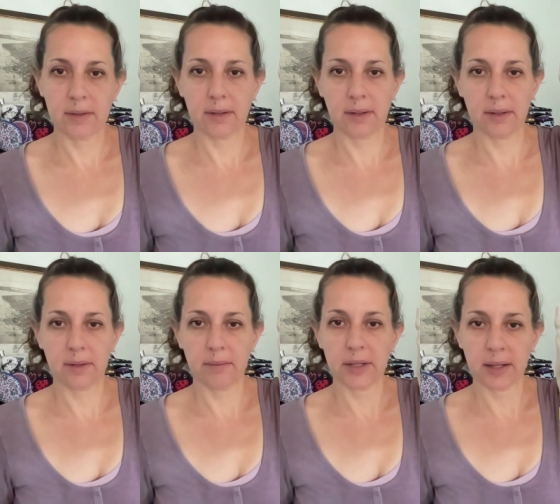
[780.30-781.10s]
Um,
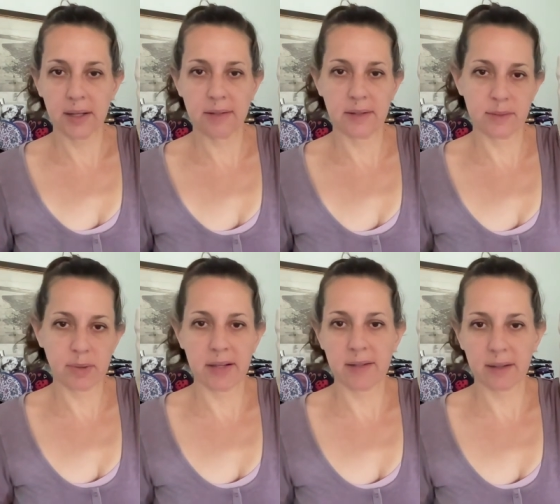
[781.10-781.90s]
it is. It's
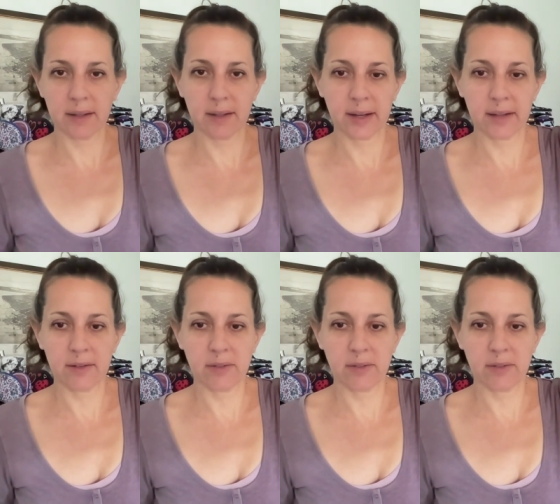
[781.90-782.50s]
basically like a